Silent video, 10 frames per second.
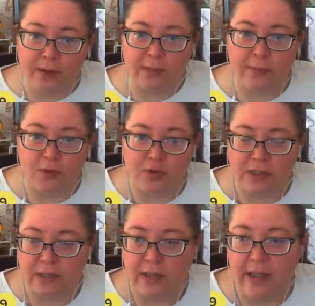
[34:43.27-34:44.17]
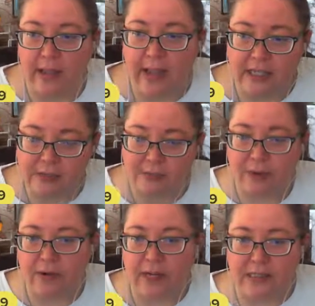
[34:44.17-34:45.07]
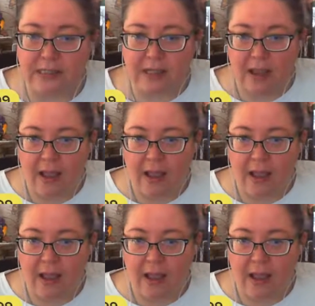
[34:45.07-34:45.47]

immersion experience.